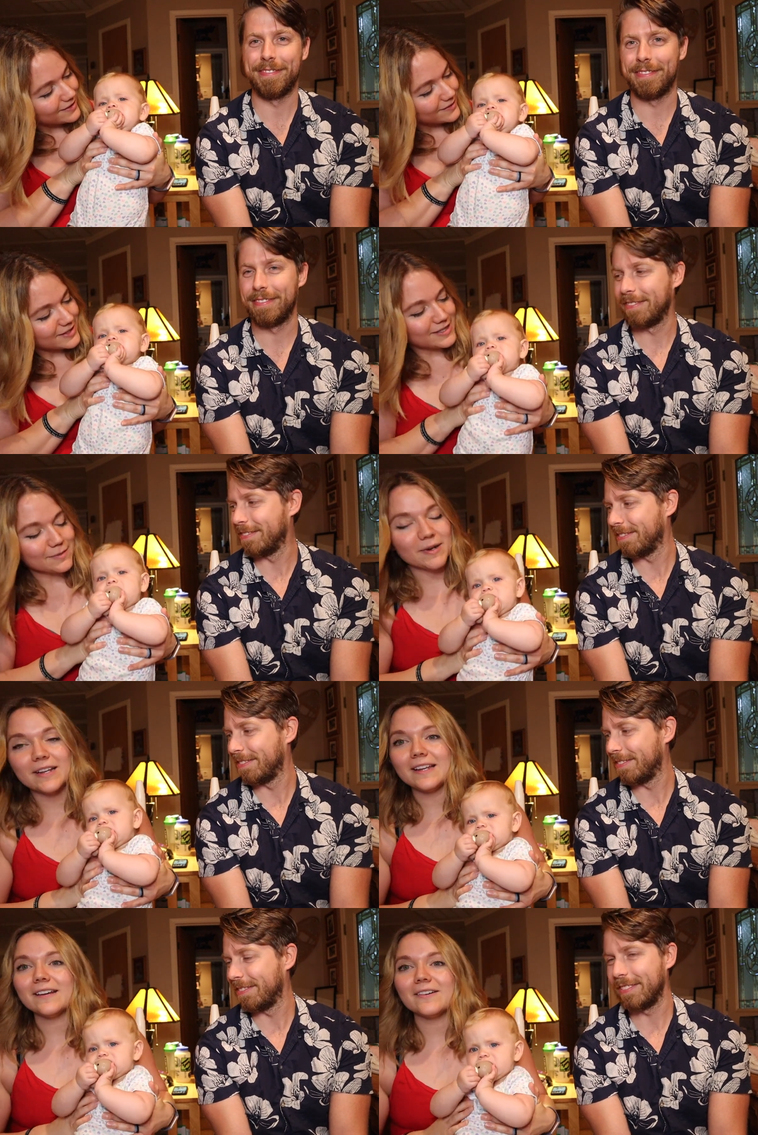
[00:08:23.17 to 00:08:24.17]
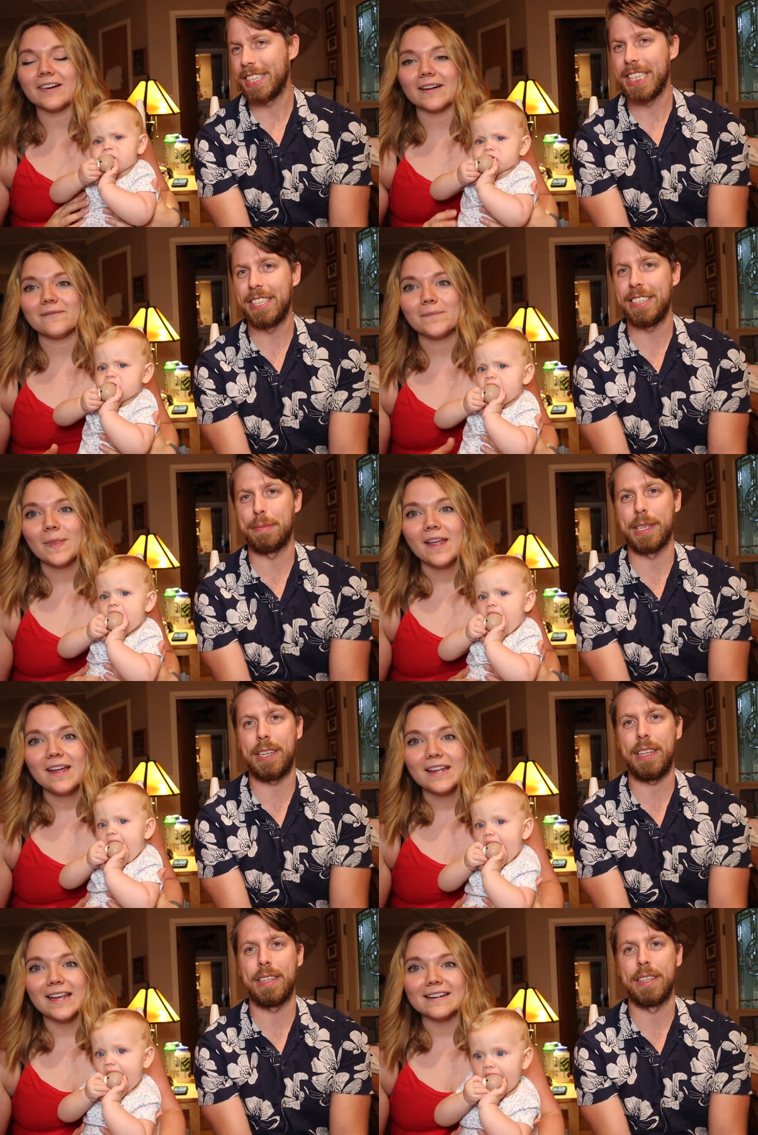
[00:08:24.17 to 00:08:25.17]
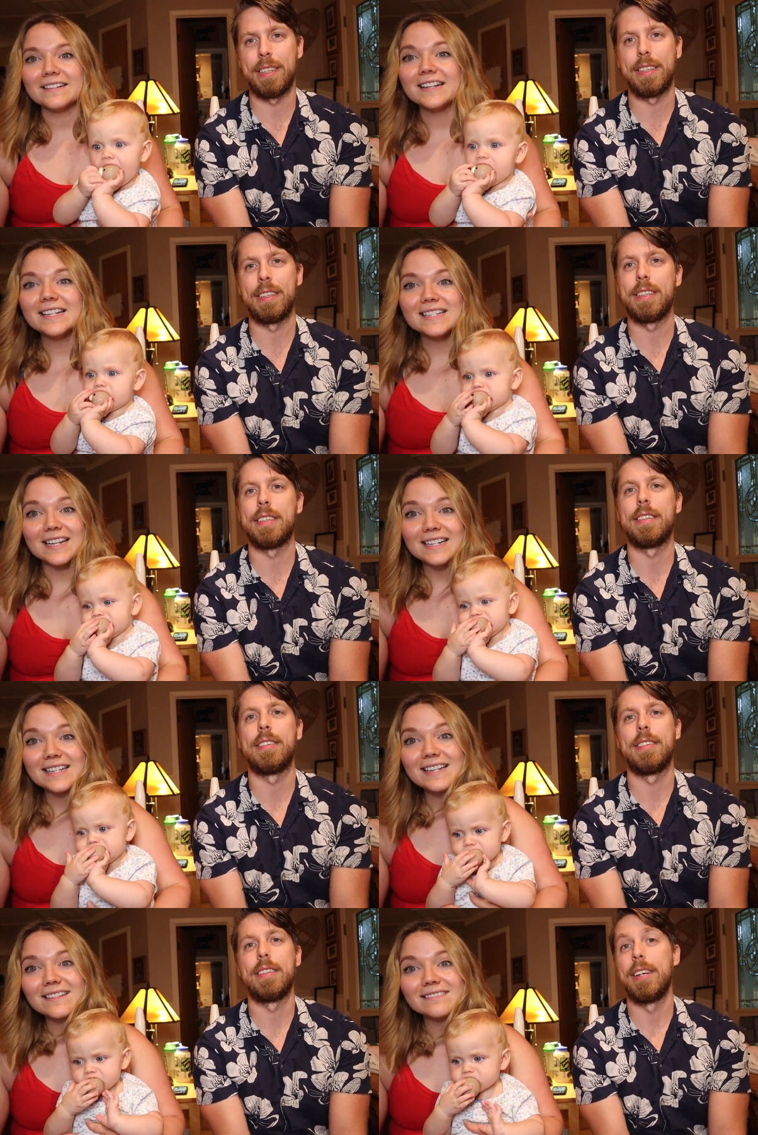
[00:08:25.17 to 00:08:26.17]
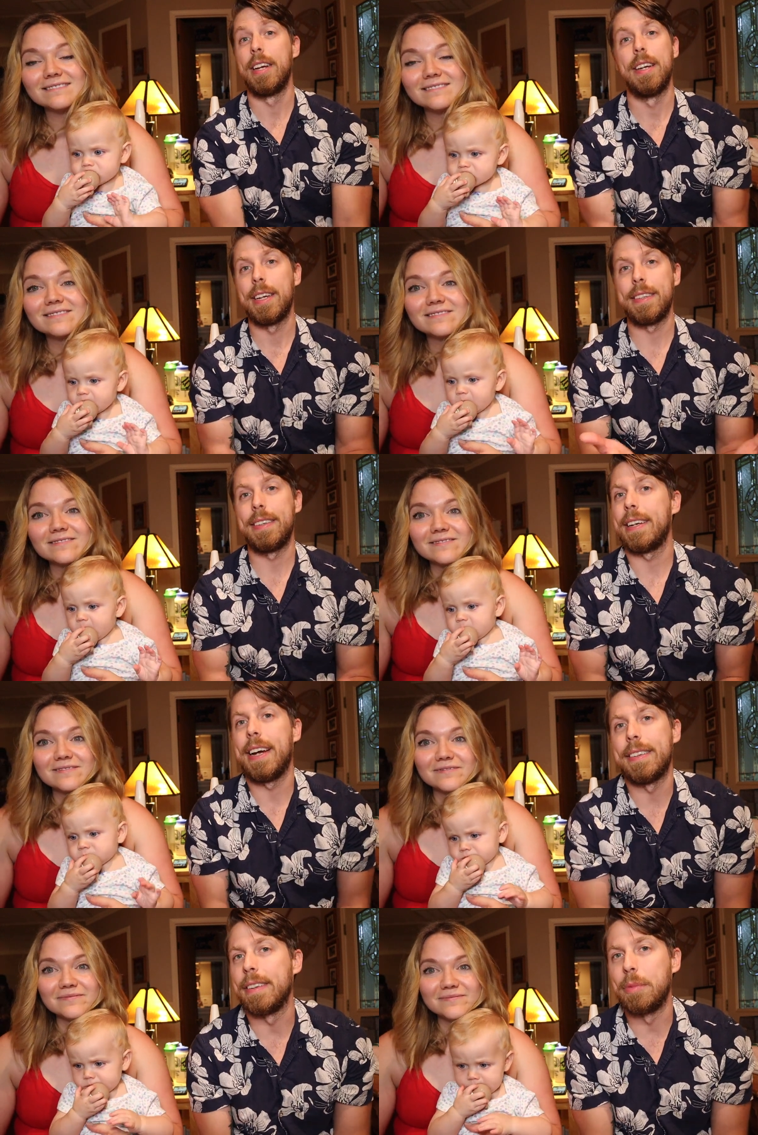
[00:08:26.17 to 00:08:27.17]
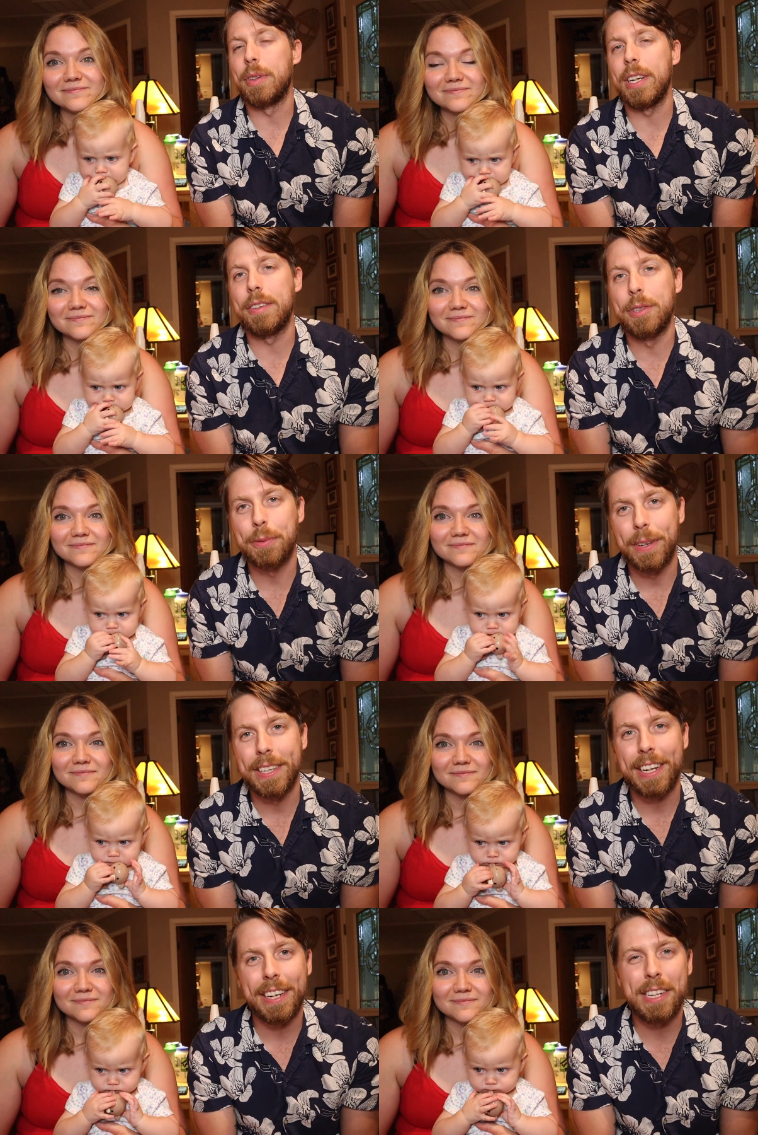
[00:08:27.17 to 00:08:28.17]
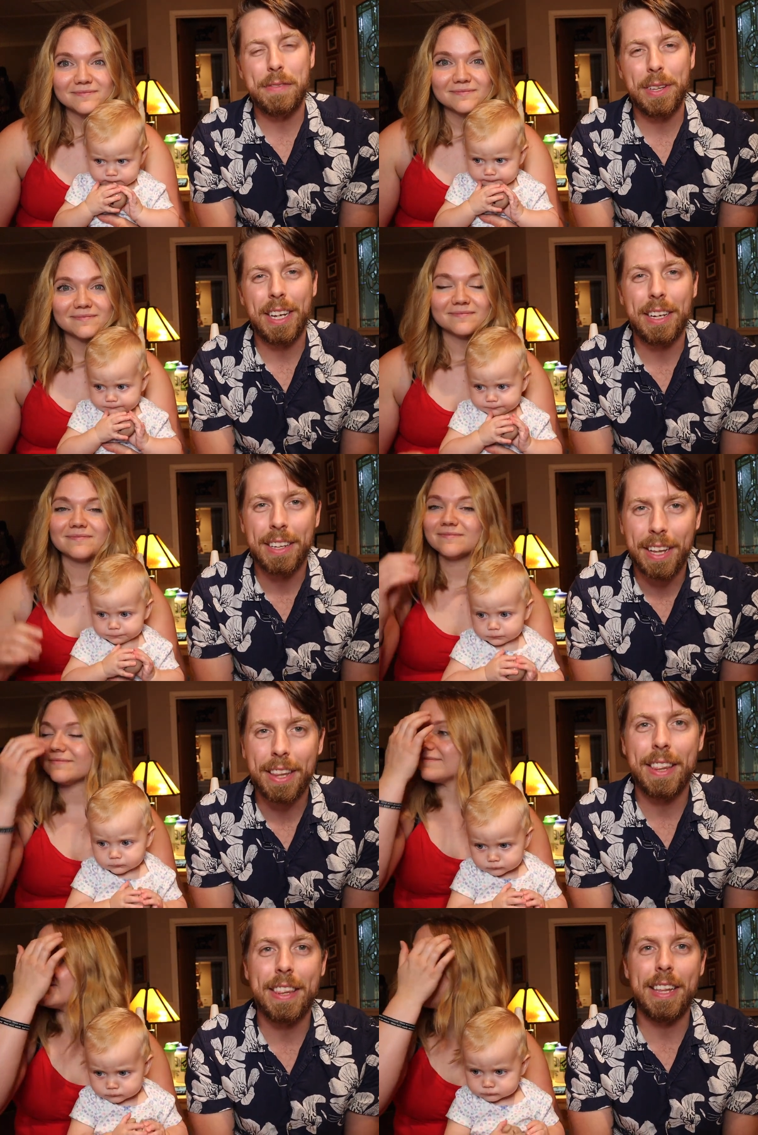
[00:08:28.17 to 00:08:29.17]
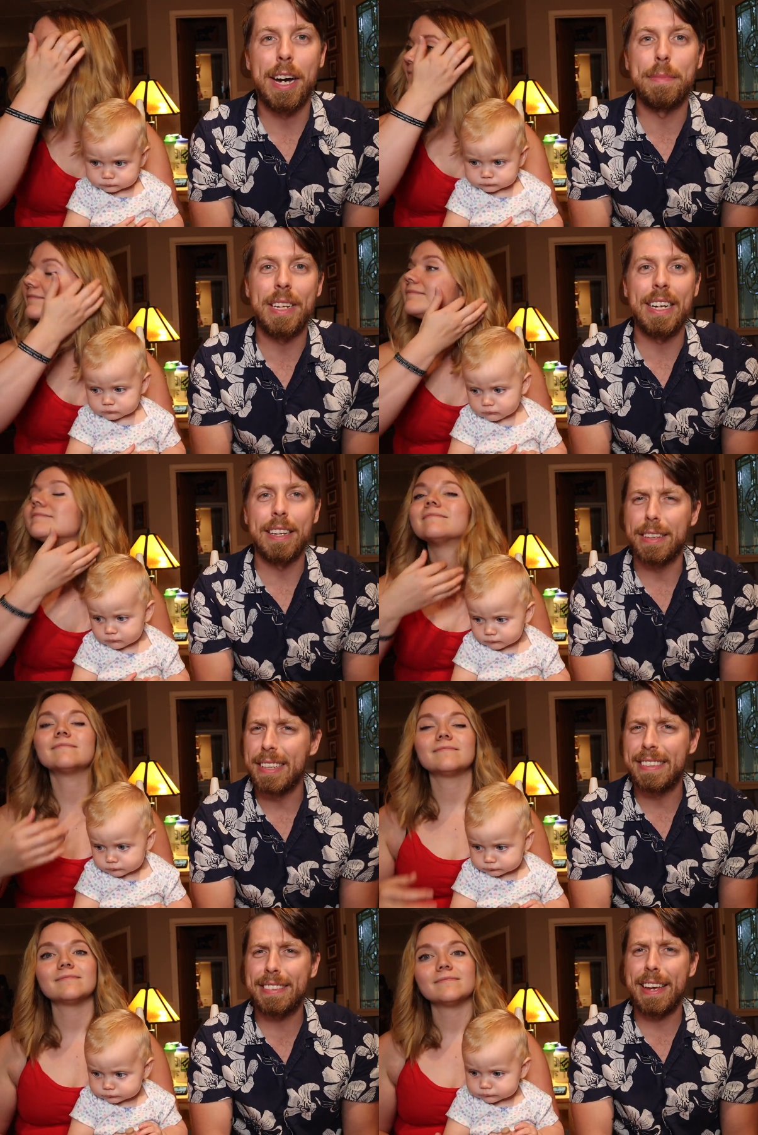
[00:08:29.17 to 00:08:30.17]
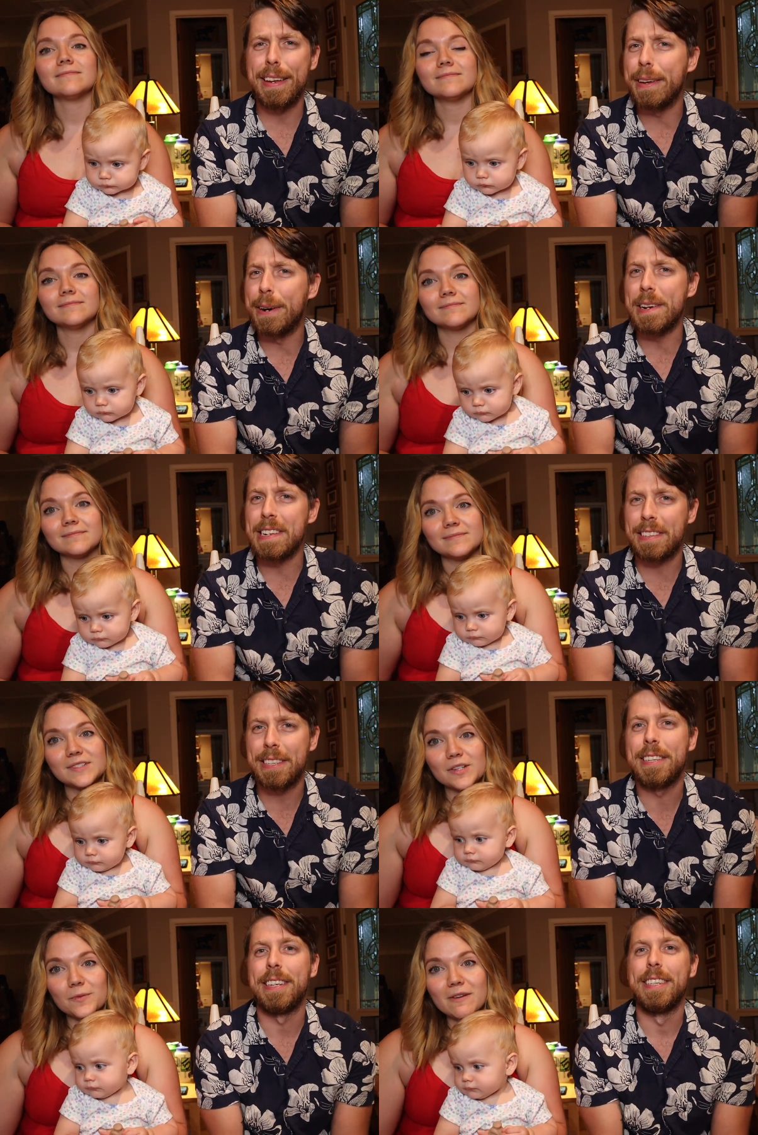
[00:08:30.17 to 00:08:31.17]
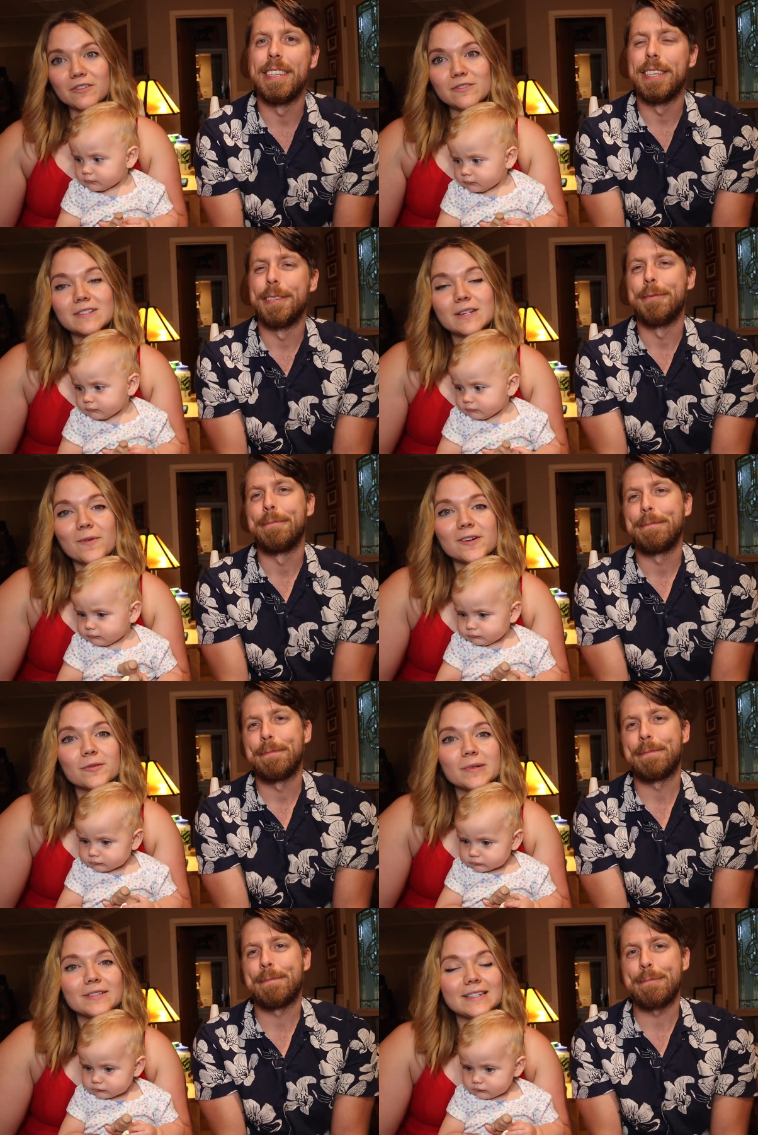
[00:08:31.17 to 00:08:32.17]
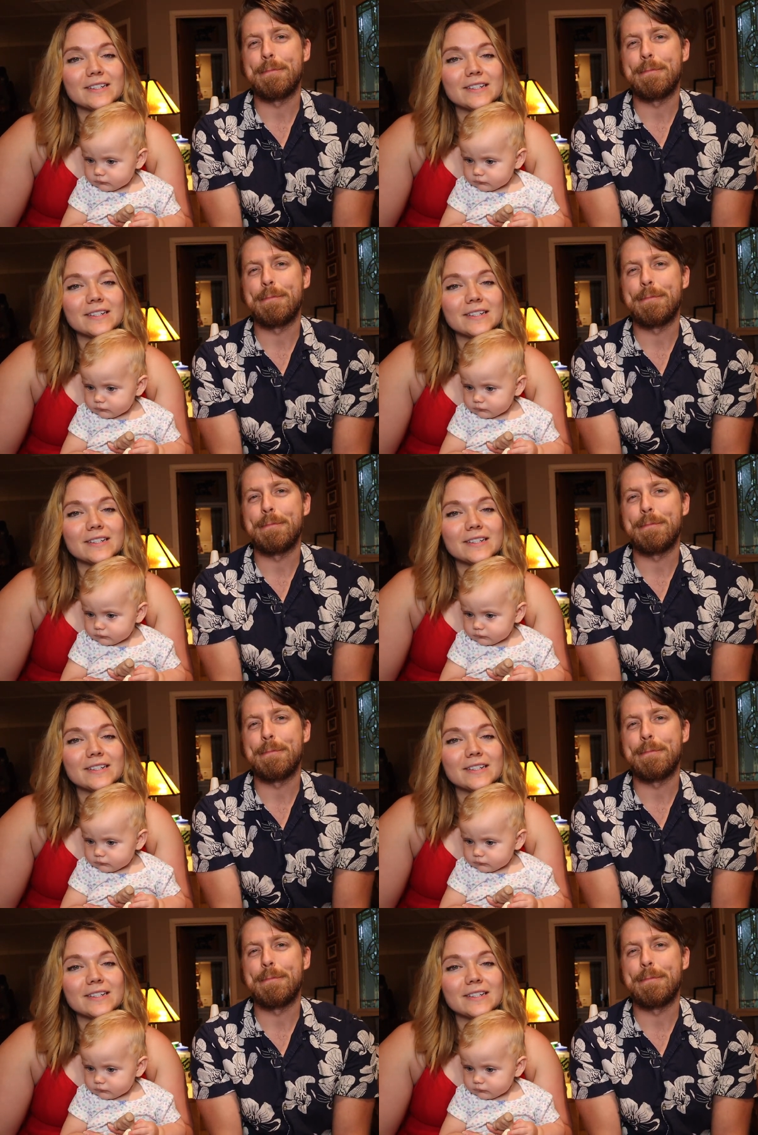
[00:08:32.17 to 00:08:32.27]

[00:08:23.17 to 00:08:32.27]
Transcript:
Speaker 1: Oh, it's just a monkey. Okay. Just a monkey. Yeah, that's that's it.
Speaker 2: That's it, guys. I mean, really, we just wanted to kind of give you the the update, the, the skinny on it. So
Speaker 1: whenever you see Wanderbuilt